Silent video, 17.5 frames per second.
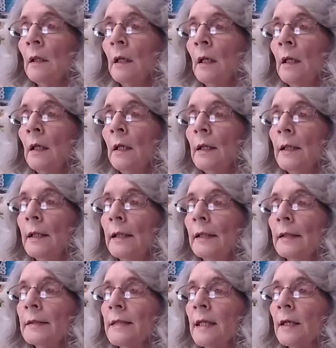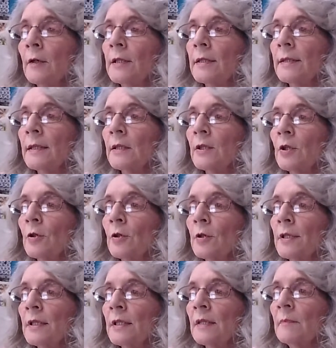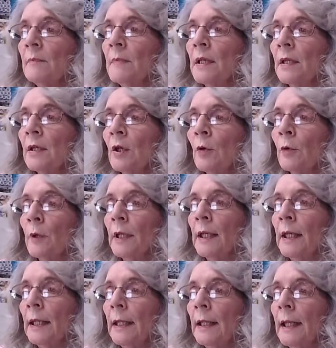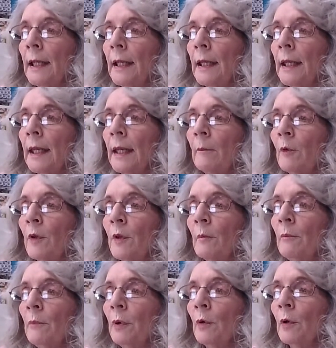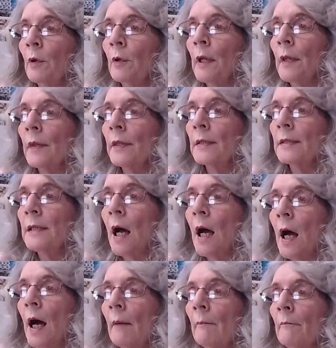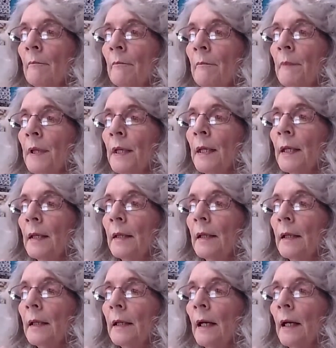Terry says hers is mint green and it came with a board on the top bin.